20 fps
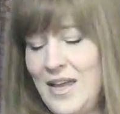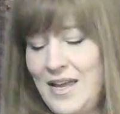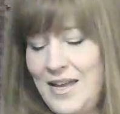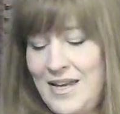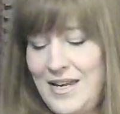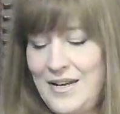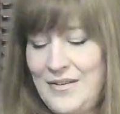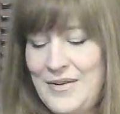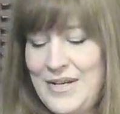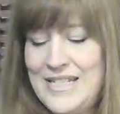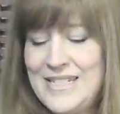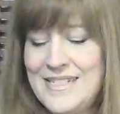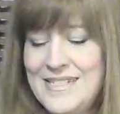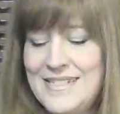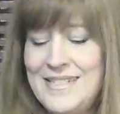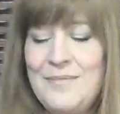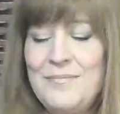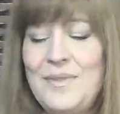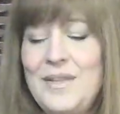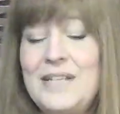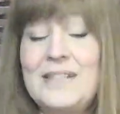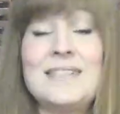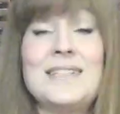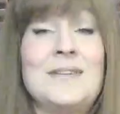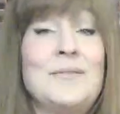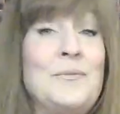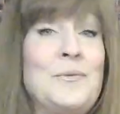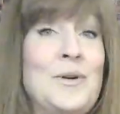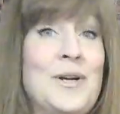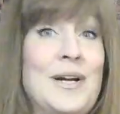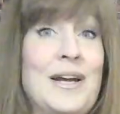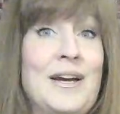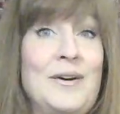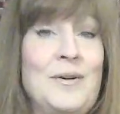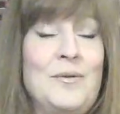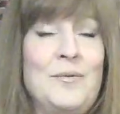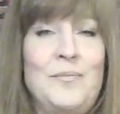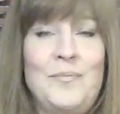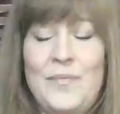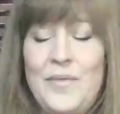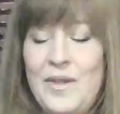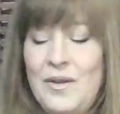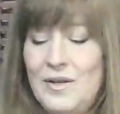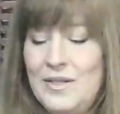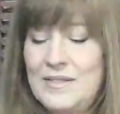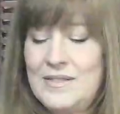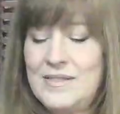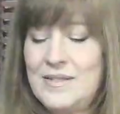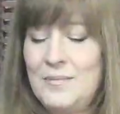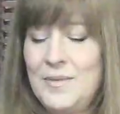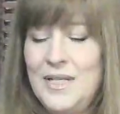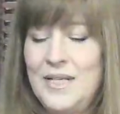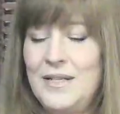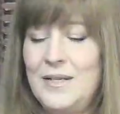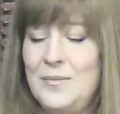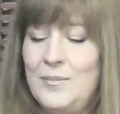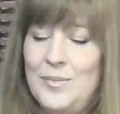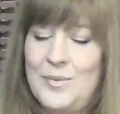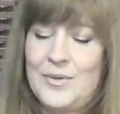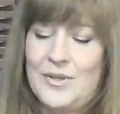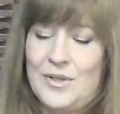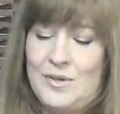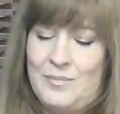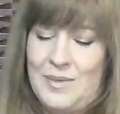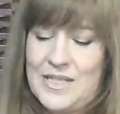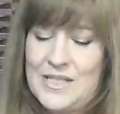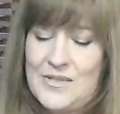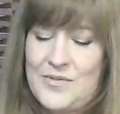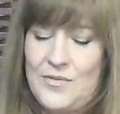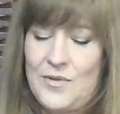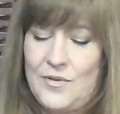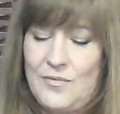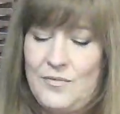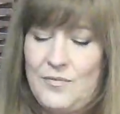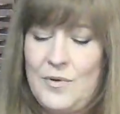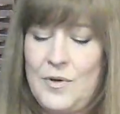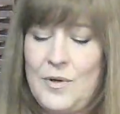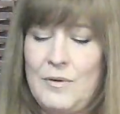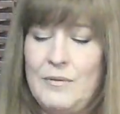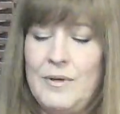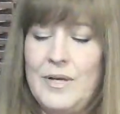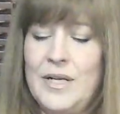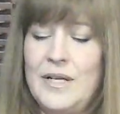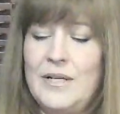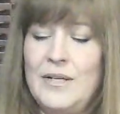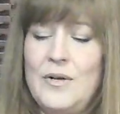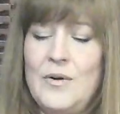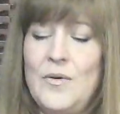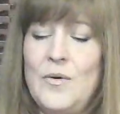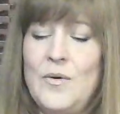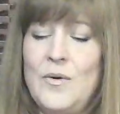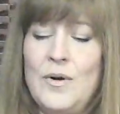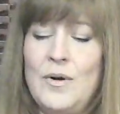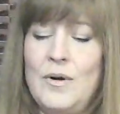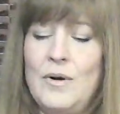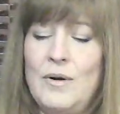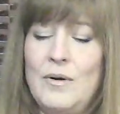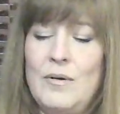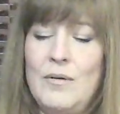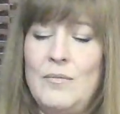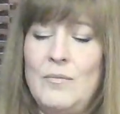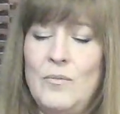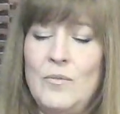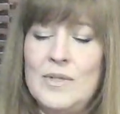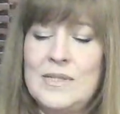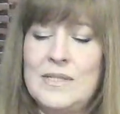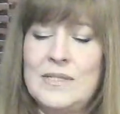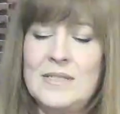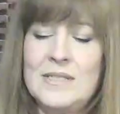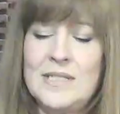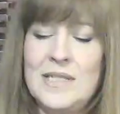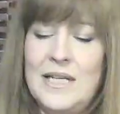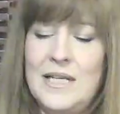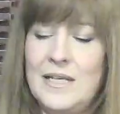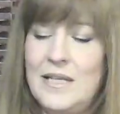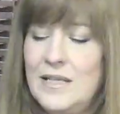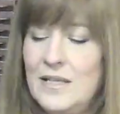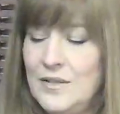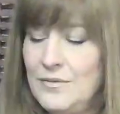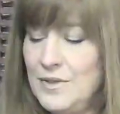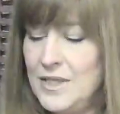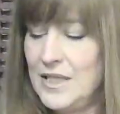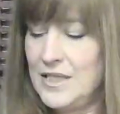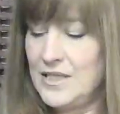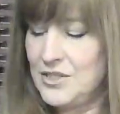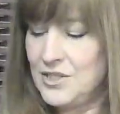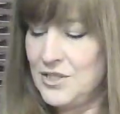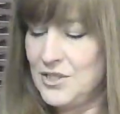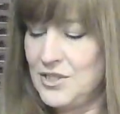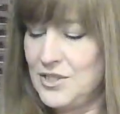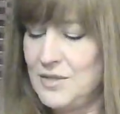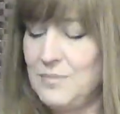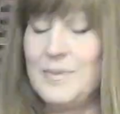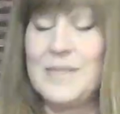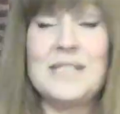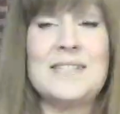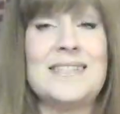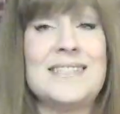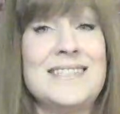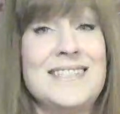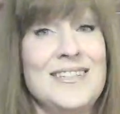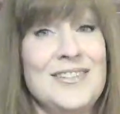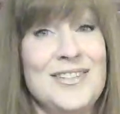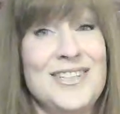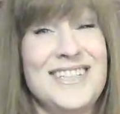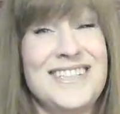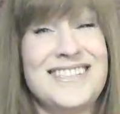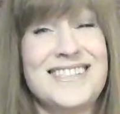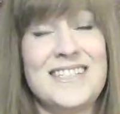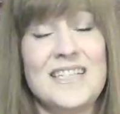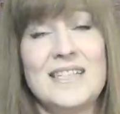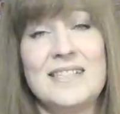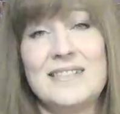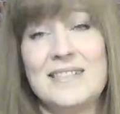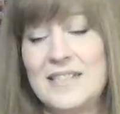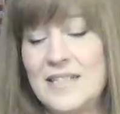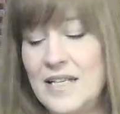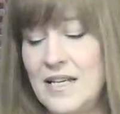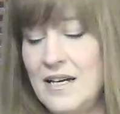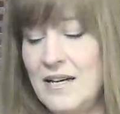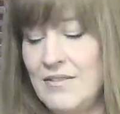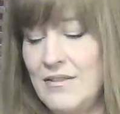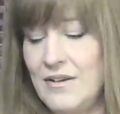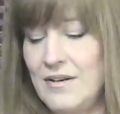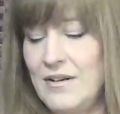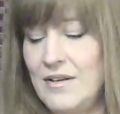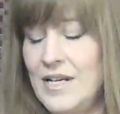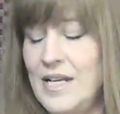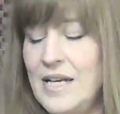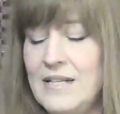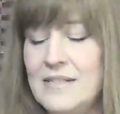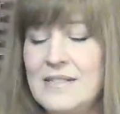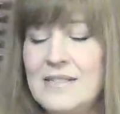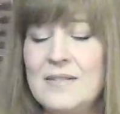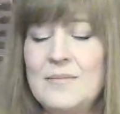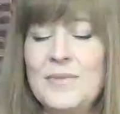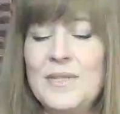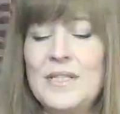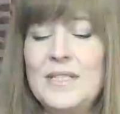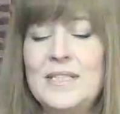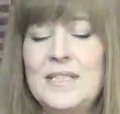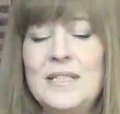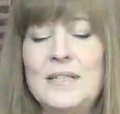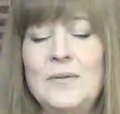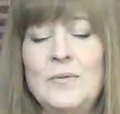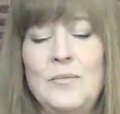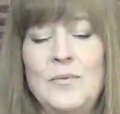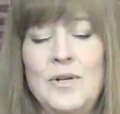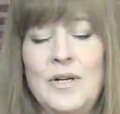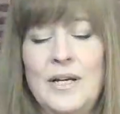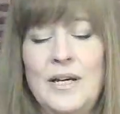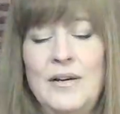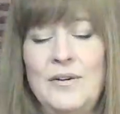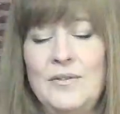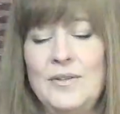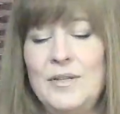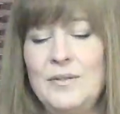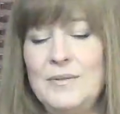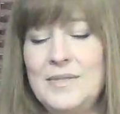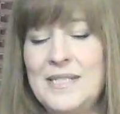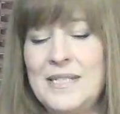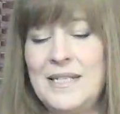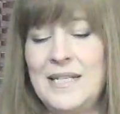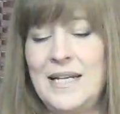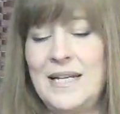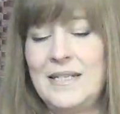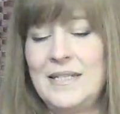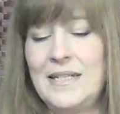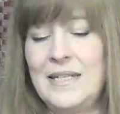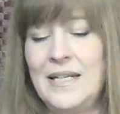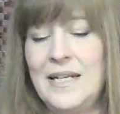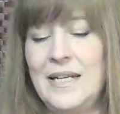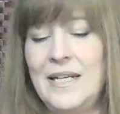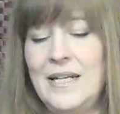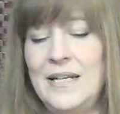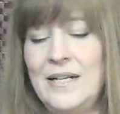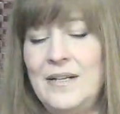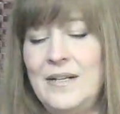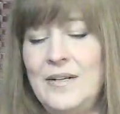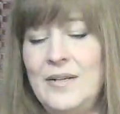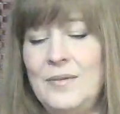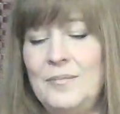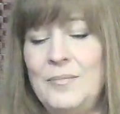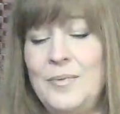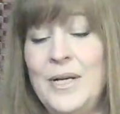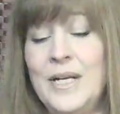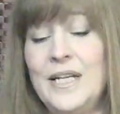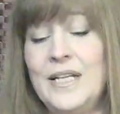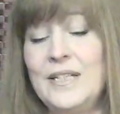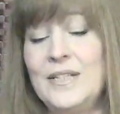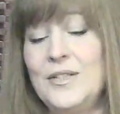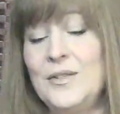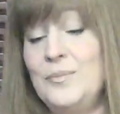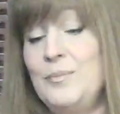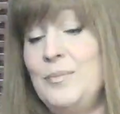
Anyways, something didn't work out somebody didn't put their best foot forward or wasn't taking the relationship as serious as the other. Yeah, something didn't work out. There was an ending here. Bringing new